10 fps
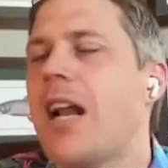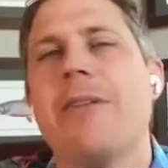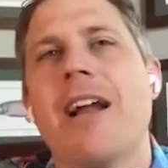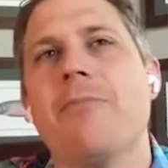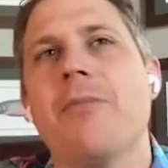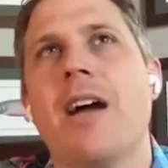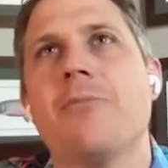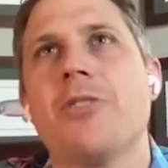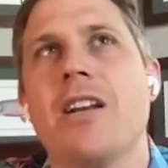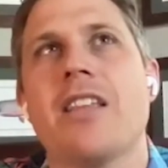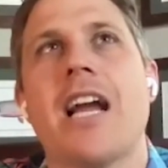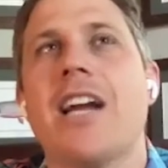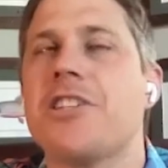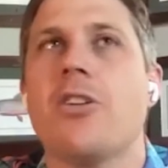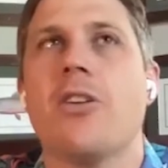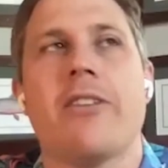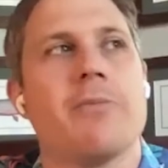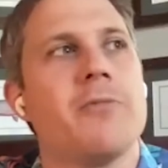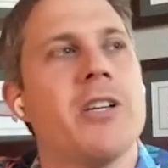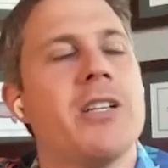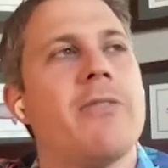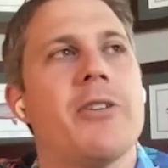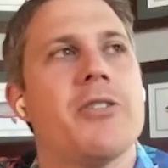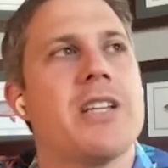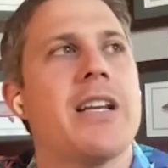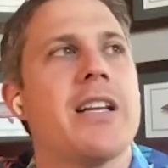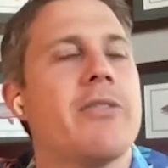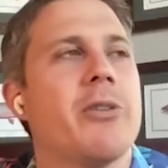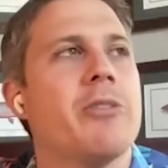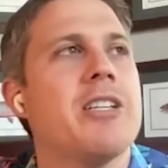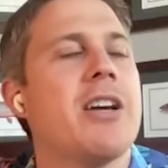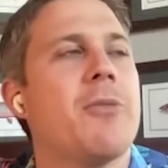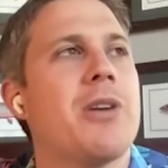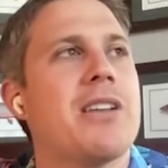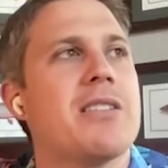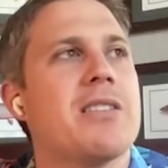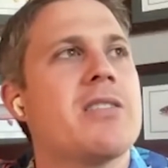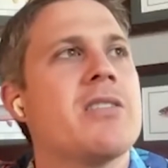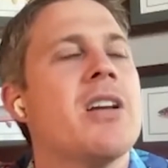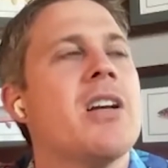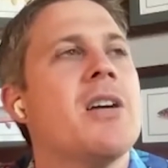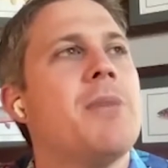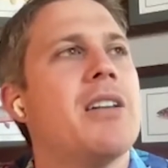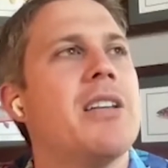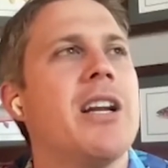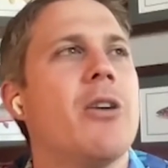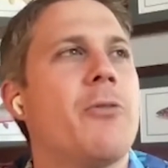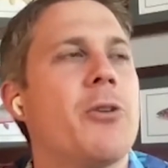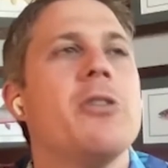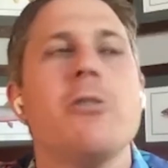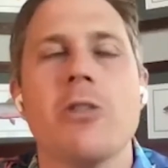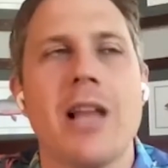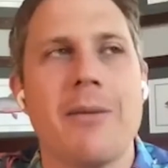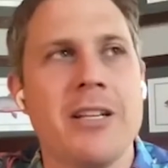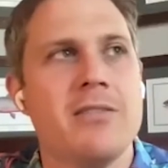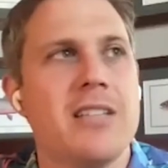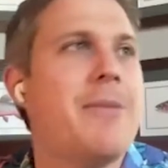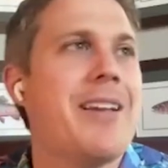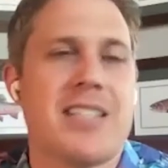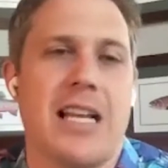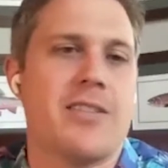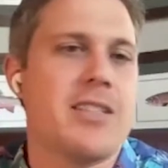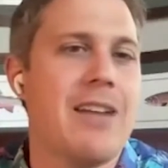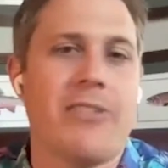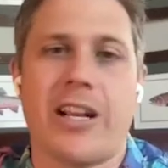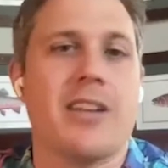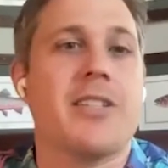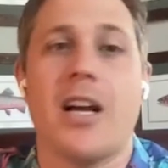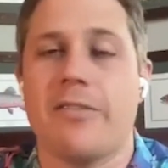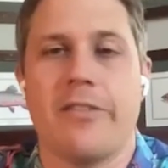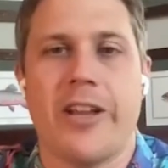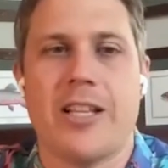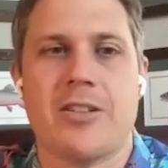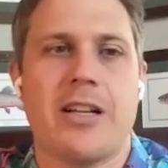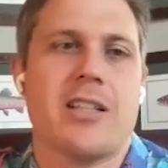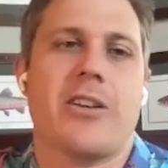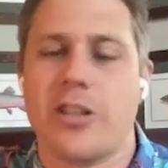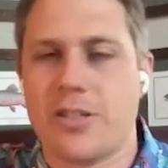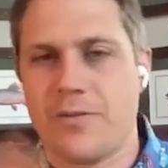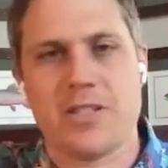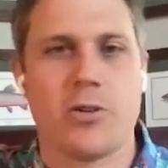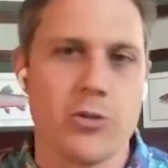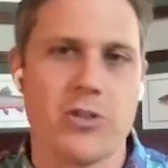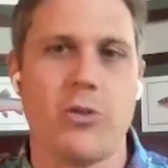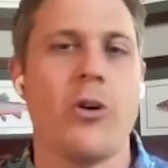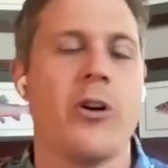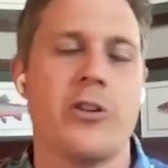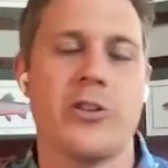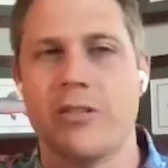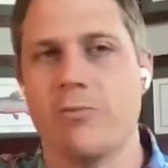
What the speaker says: I mean, I'm trying to think. I actually don't have a good enough understanding of your retail presence, but for Lululemon, it makes sense to have like a ton of events, right? Because all these physical stores and